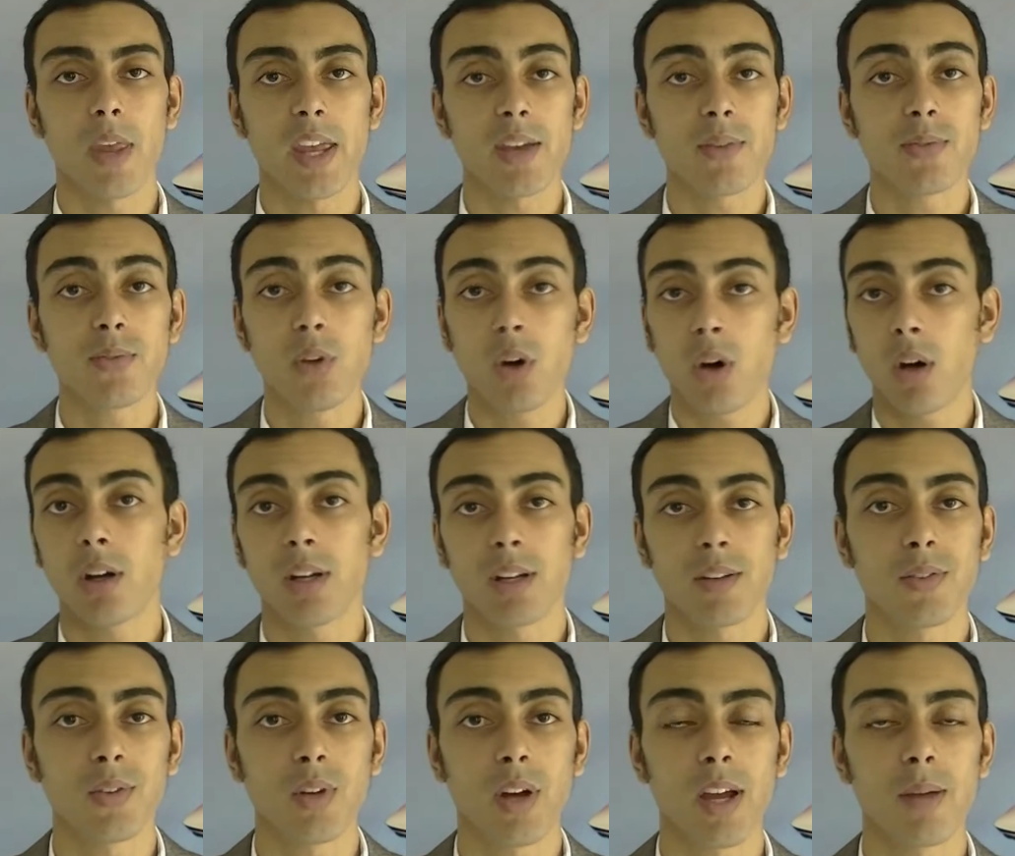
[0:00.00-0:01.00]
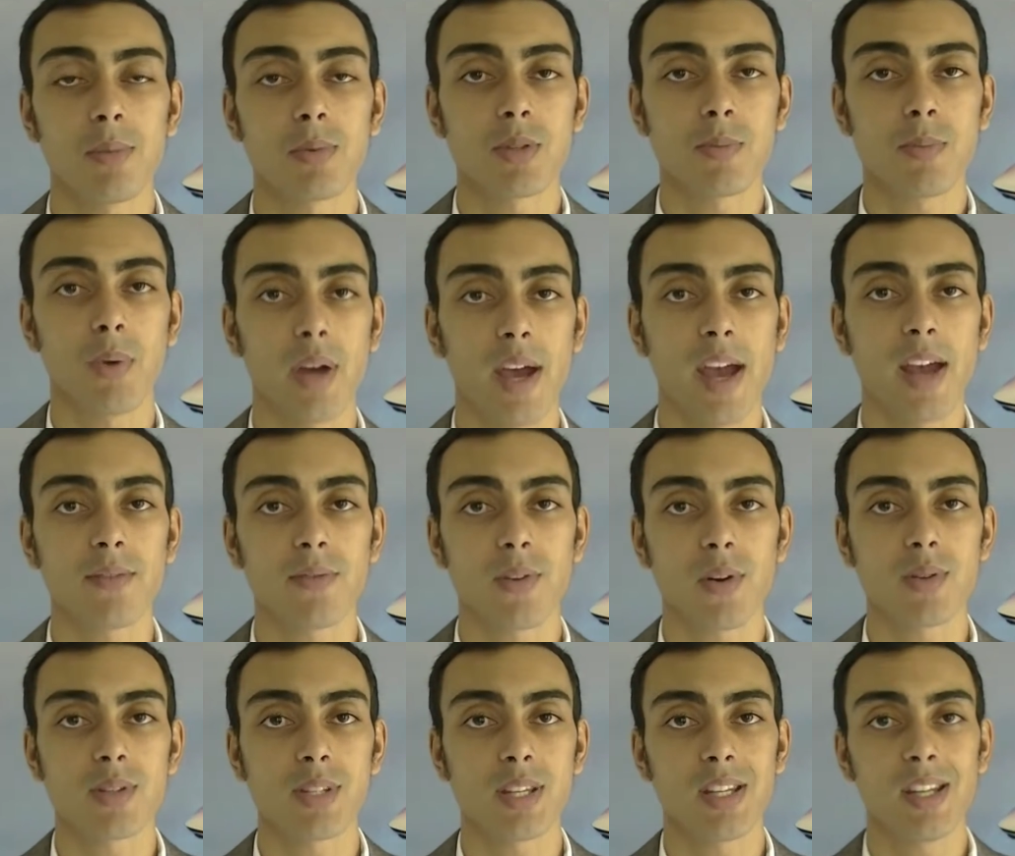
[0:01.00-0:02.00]
If not, if you're not able to put
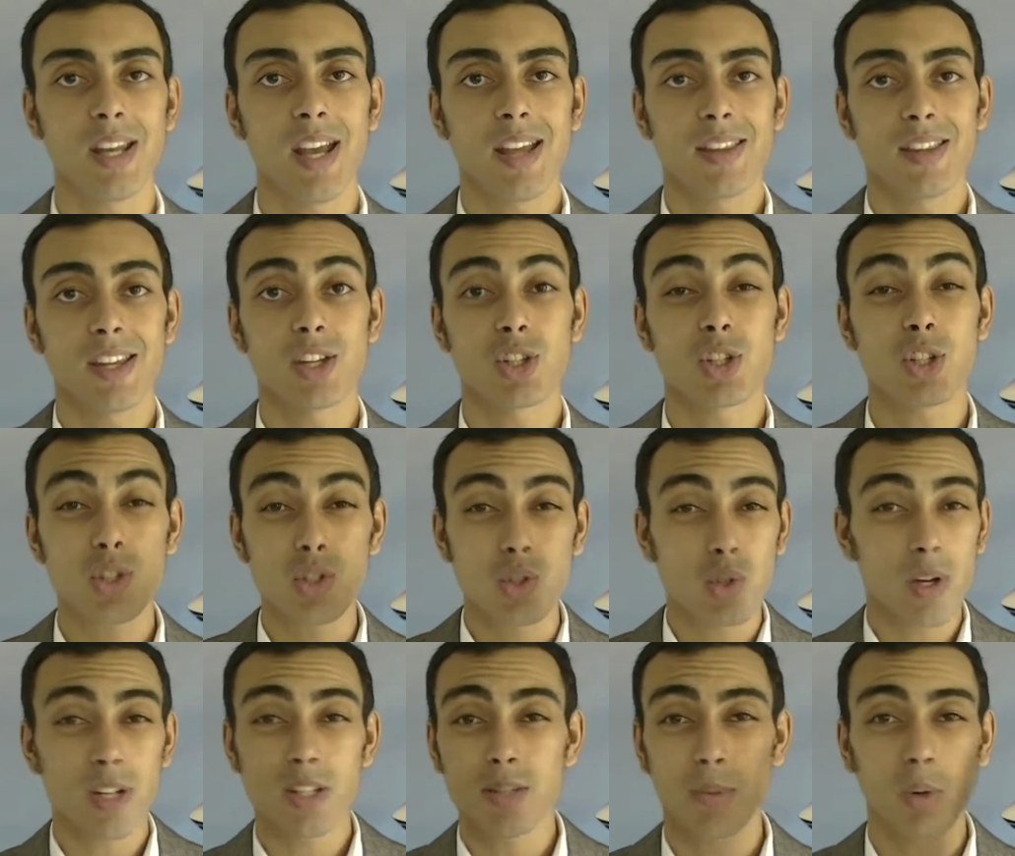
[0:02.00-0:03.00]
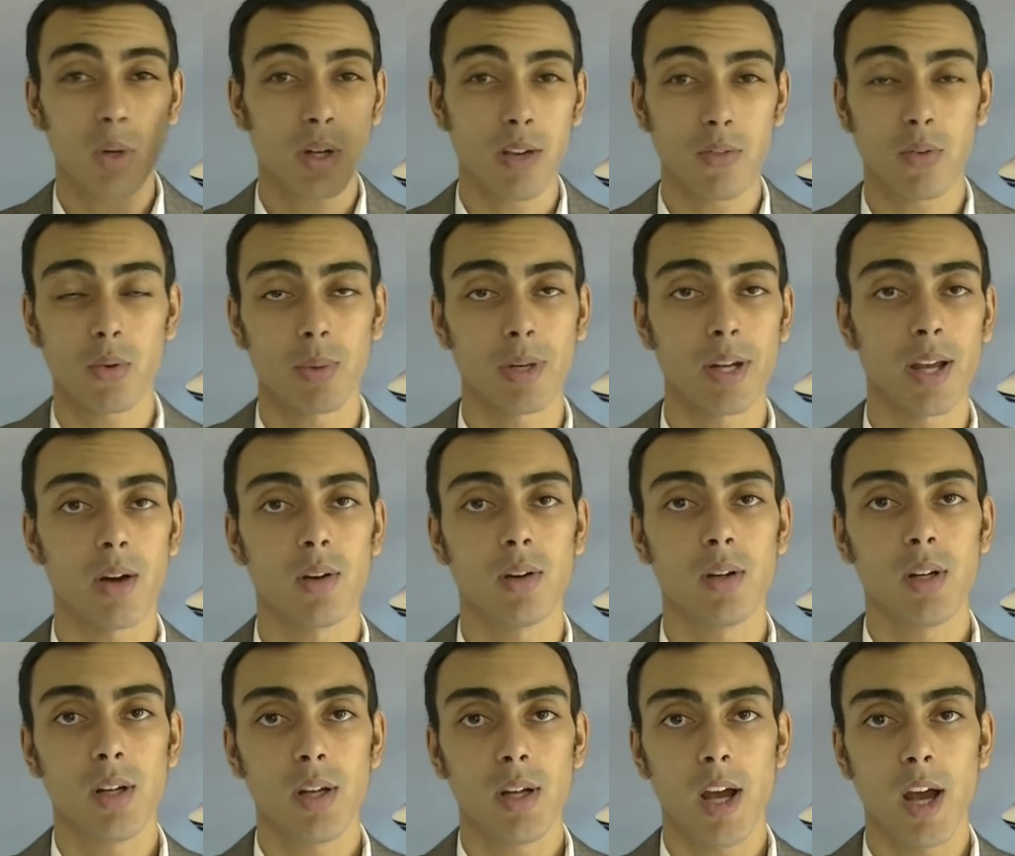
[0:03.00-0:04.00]
headphones in, then just try to block everyone out
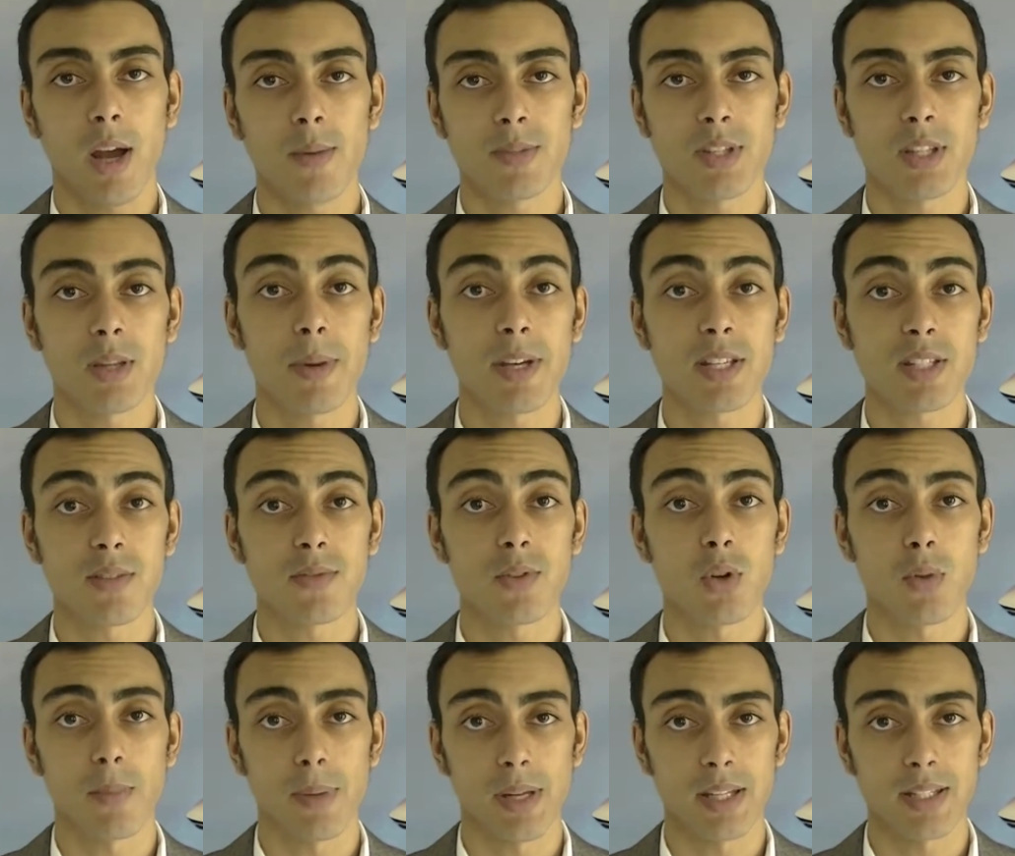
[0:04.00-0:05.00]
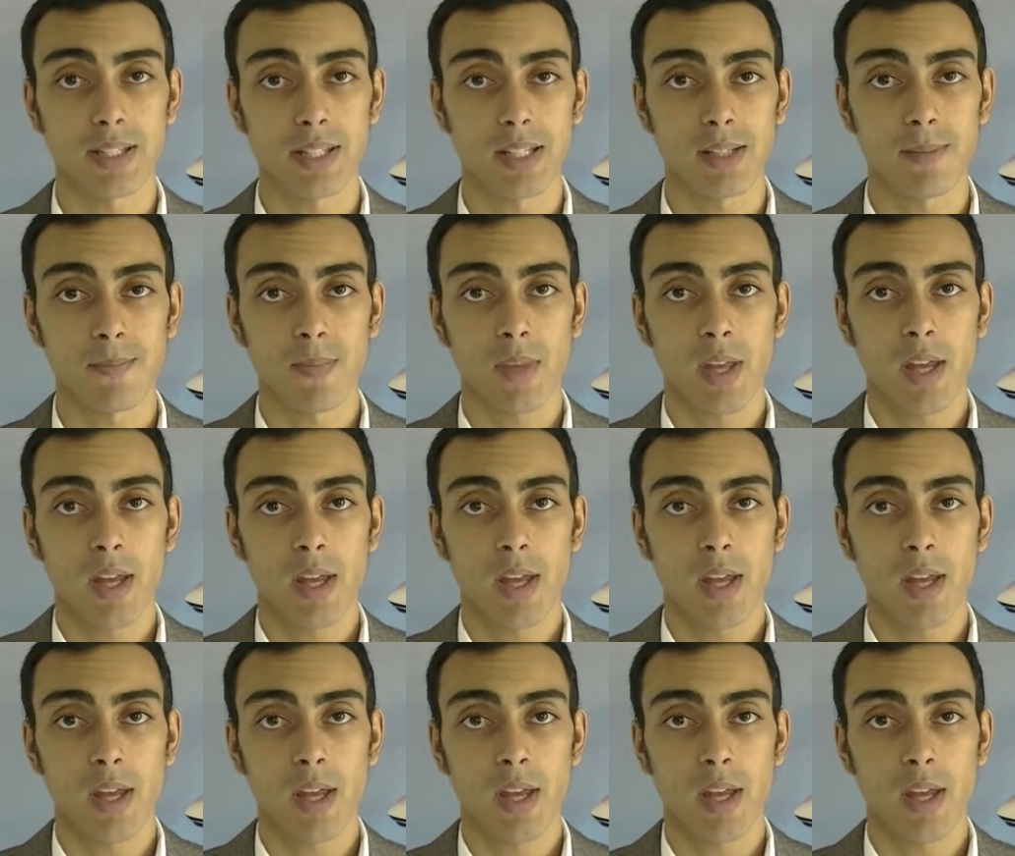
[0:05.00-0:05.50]
to the best of your ability.